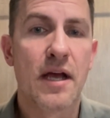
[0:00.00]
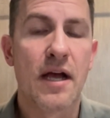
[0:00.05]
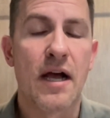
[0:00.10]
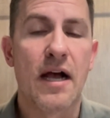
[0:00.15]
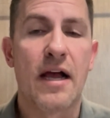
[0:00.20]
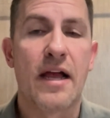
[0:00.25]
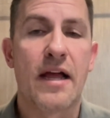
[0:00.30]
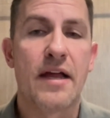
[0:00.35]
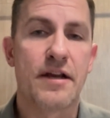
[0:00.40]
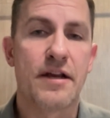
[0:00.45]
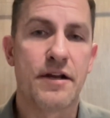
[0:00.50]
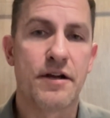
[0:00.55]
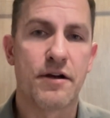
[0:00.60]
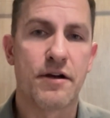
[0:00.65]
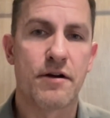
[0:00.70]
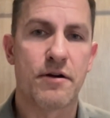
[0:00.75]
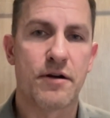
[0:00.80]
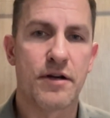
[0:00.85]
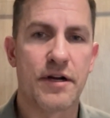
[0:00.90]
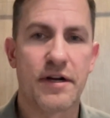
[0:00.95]
and
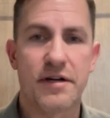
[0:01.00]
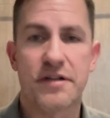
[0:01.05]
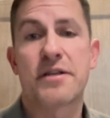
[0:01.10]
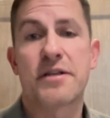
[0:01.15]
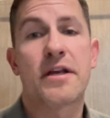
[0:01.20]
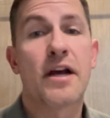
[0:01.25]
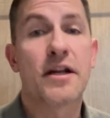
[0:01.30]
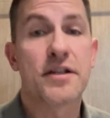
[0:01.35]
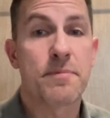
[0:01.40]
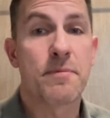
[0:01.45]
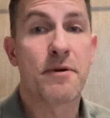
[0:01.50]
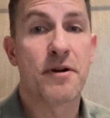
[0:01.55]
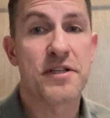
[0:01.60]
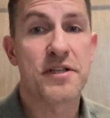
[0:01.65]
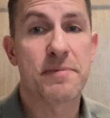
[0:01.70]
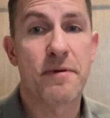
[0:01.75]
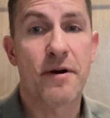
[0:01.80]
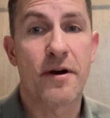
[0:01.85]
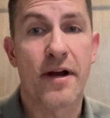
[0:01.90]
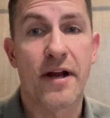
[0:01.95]
your customer
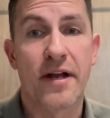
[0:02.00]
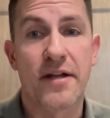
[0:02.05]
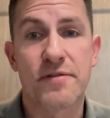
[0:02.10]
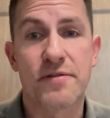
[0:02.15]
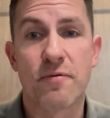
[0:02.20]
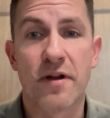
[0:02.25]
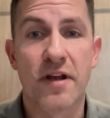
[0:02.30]
experience.